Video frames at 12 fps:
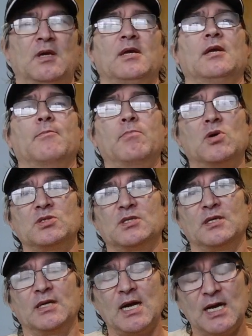Get books
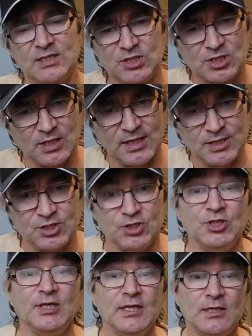on the constellation.
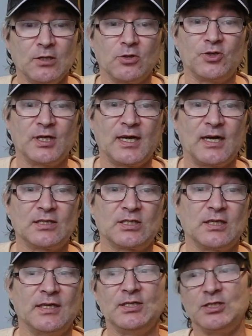You need to learn the
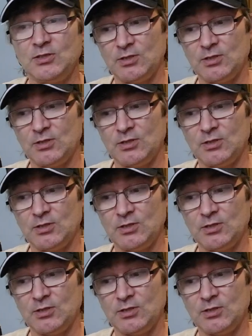constellation.